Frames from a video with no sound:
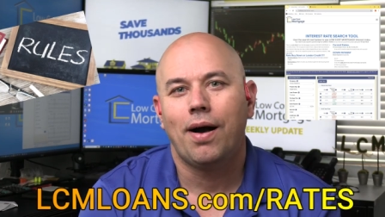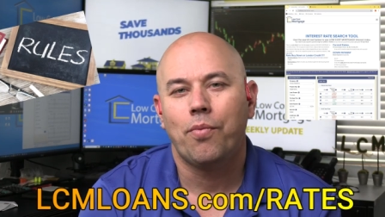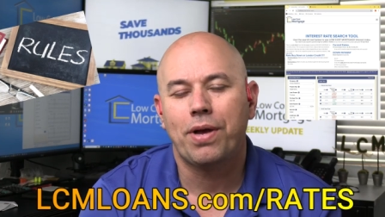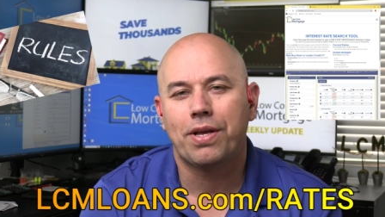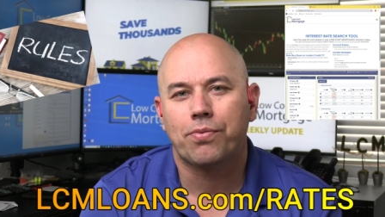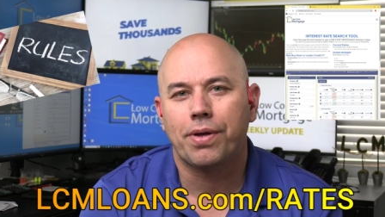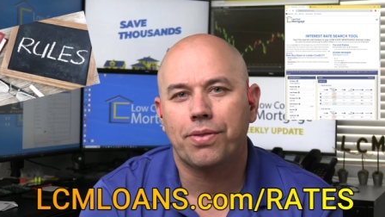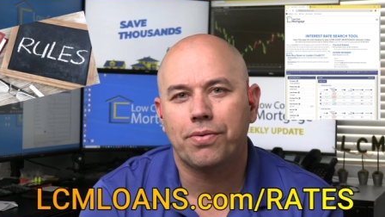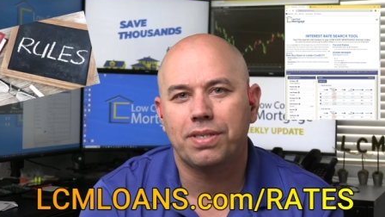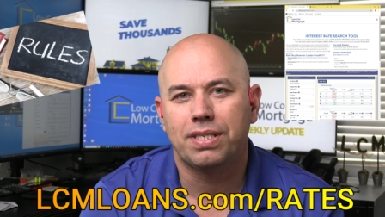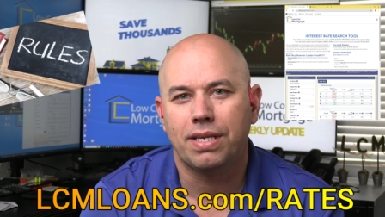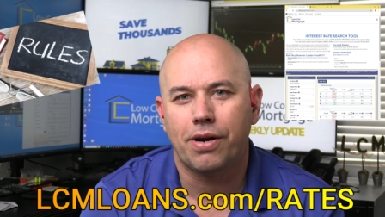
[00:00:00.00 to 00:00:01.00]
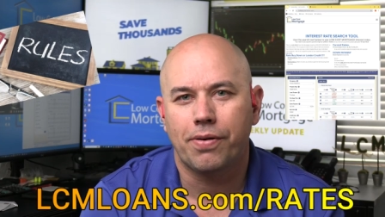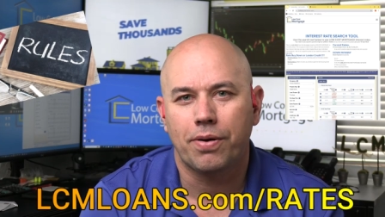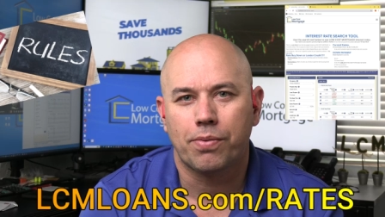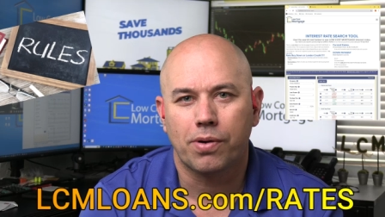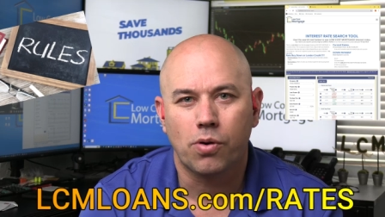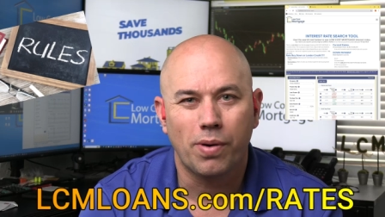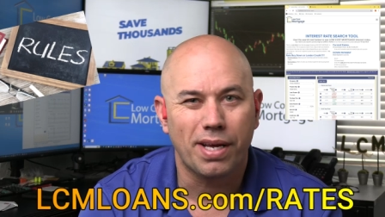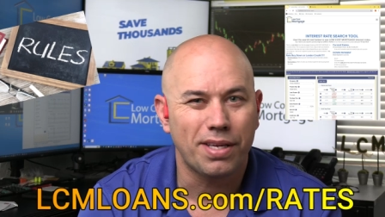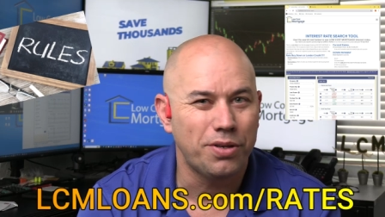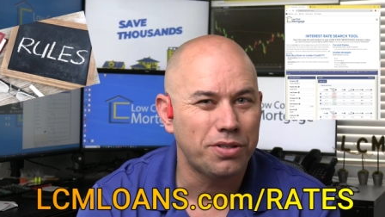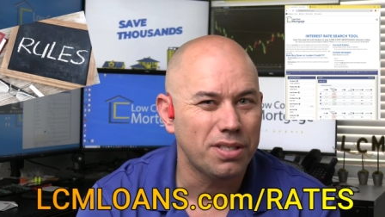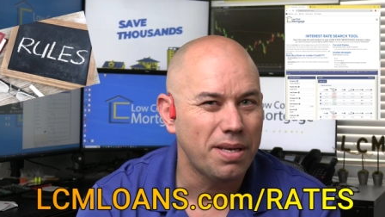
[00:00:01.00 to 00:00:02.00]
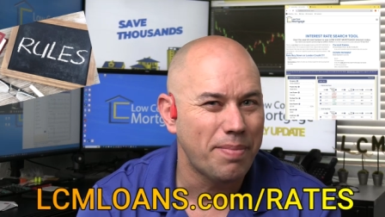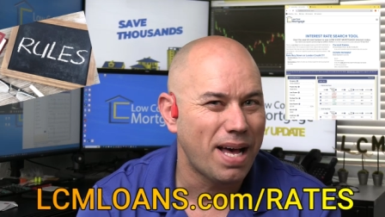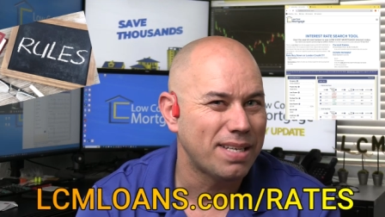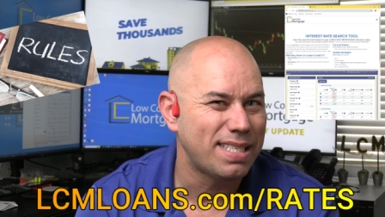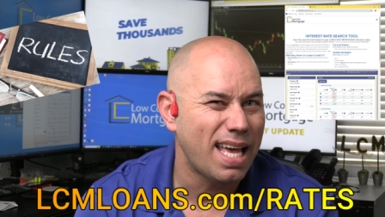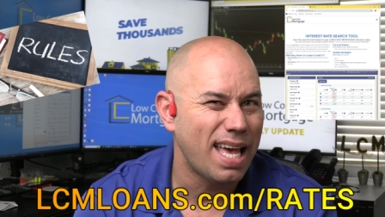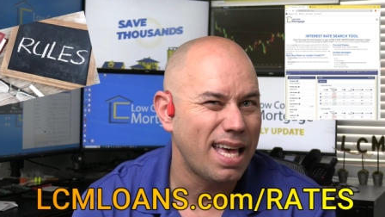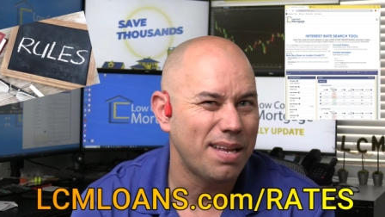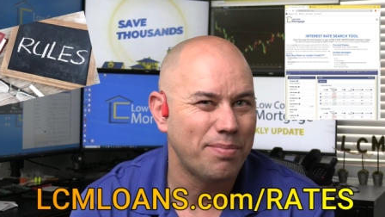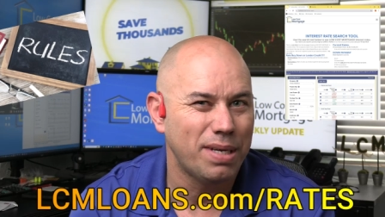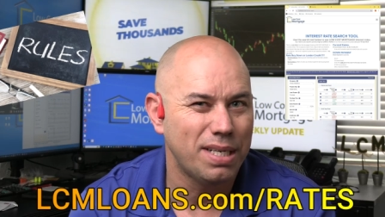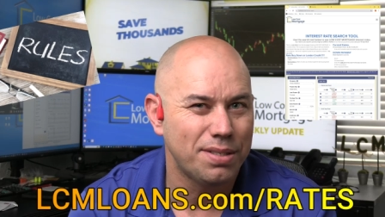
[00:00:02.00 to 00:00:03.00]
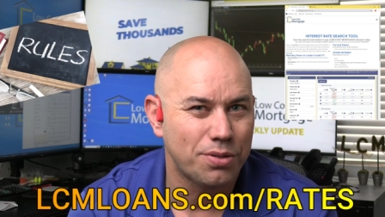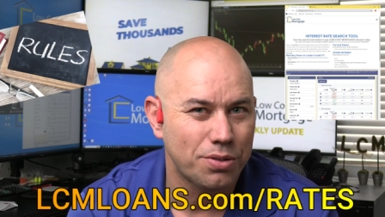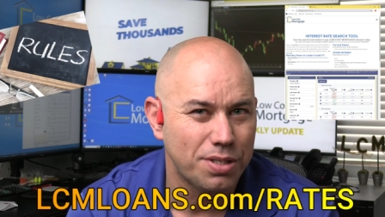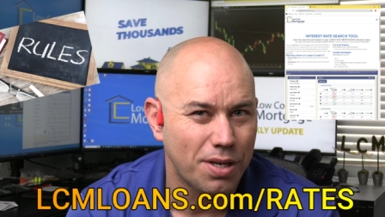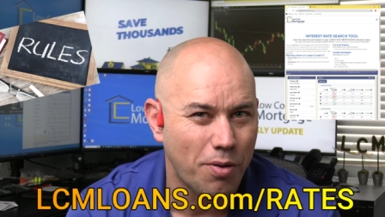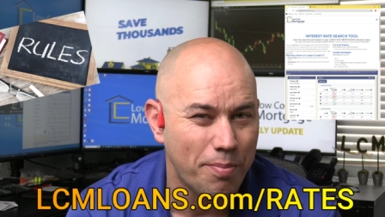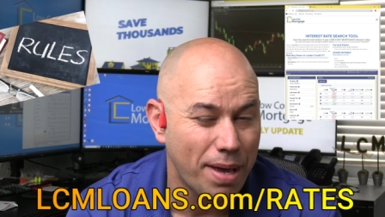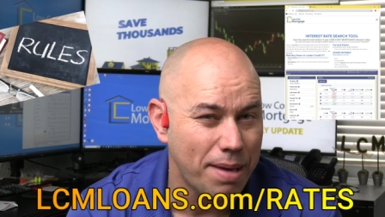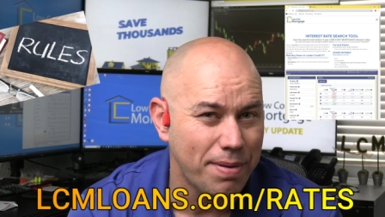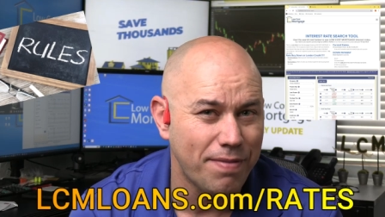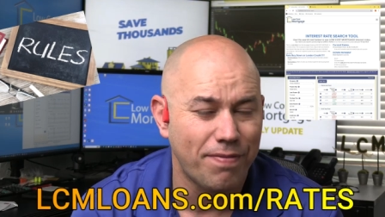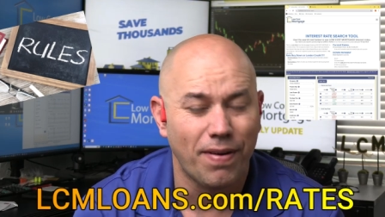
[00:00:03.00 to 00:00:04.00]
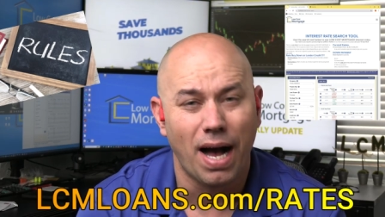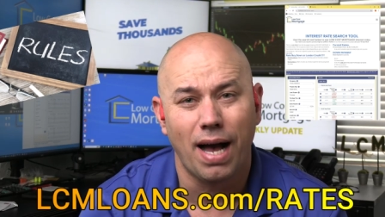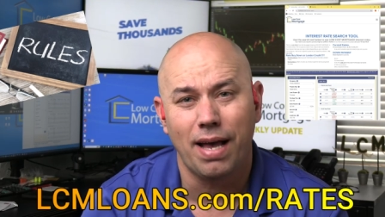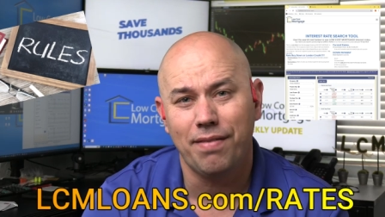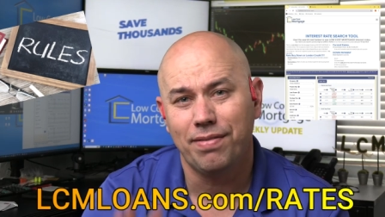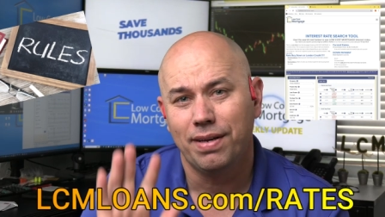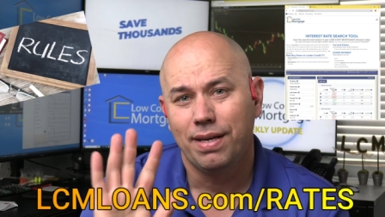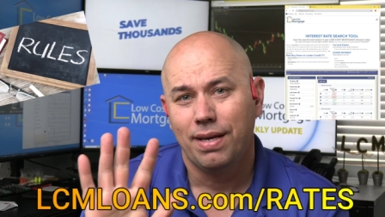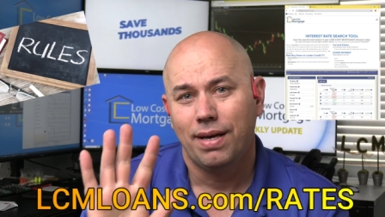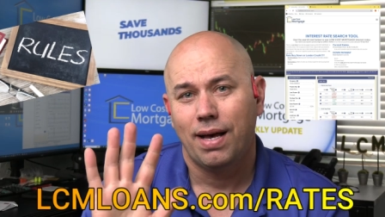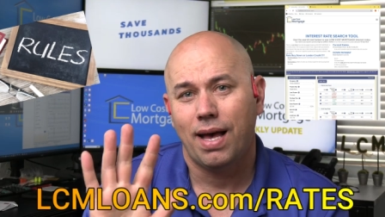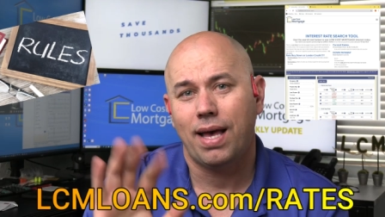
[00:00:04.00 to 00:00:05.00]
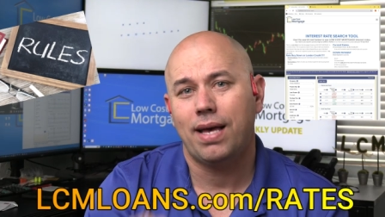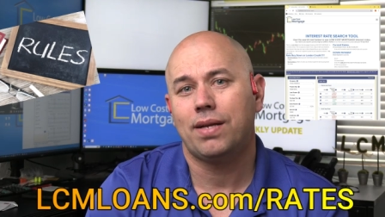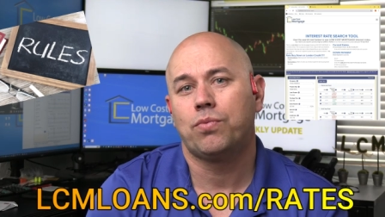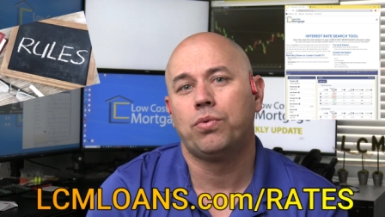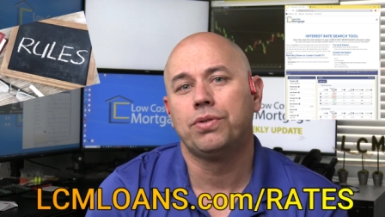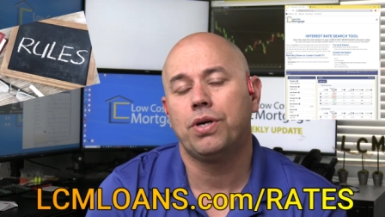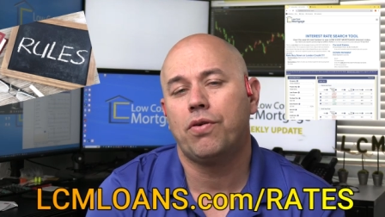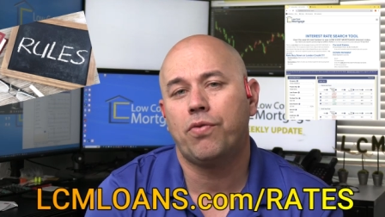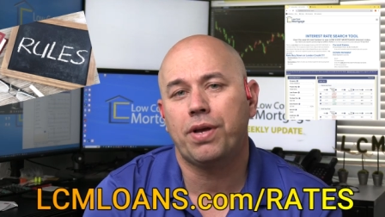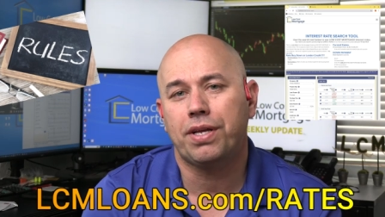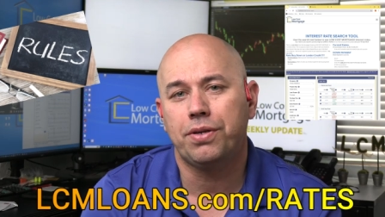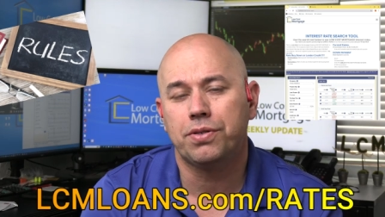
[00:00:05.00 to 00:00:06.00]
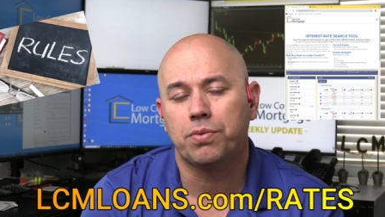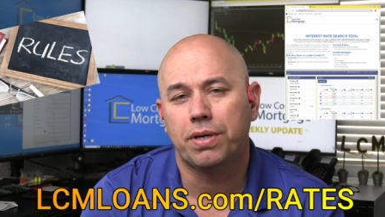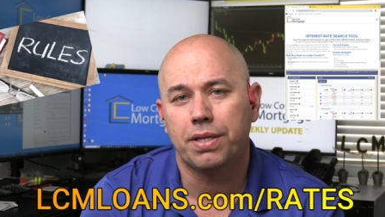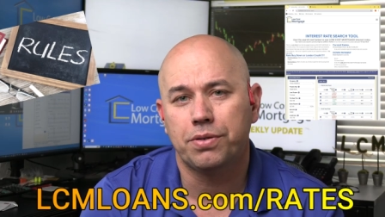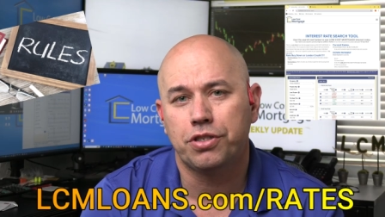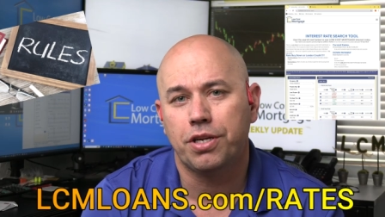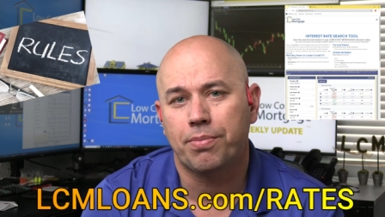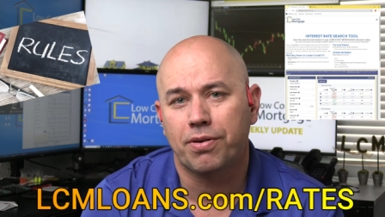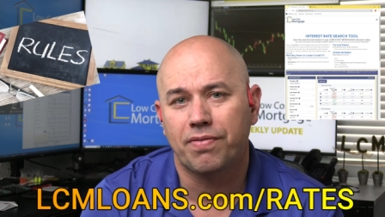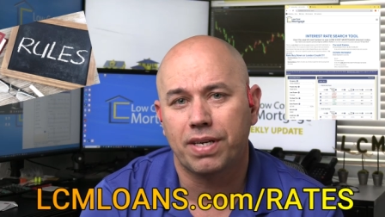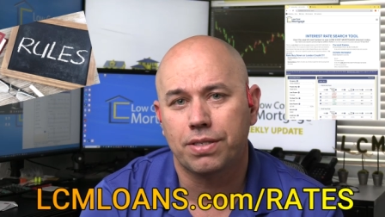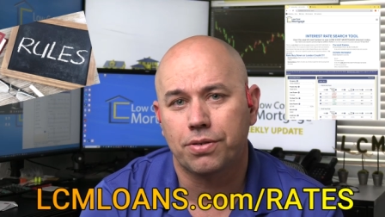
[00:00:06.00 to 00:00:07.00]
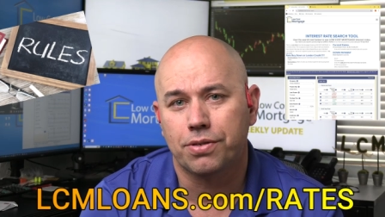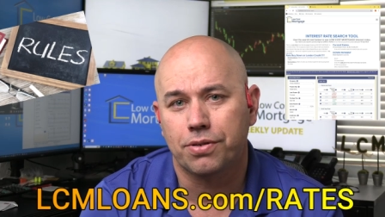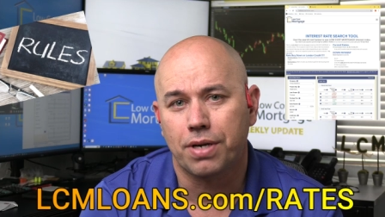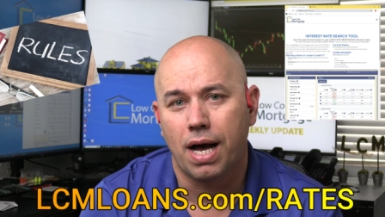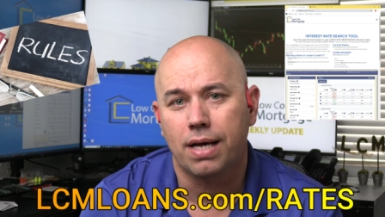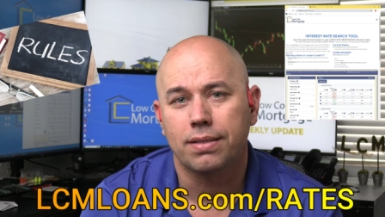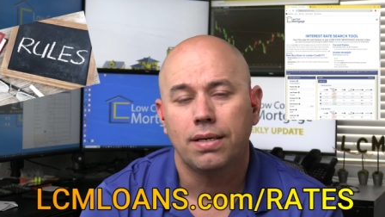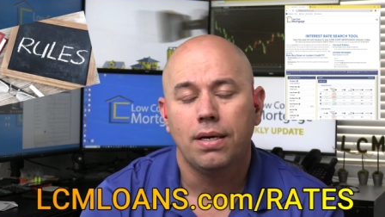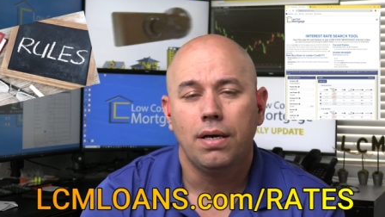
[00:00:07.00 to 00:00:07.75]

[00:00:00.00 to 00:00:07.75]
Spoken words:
We can run through the scenario real quick, usually about 10 minutes or so, maybe 5, and we'll know if we can use one of those cheaper investors or not.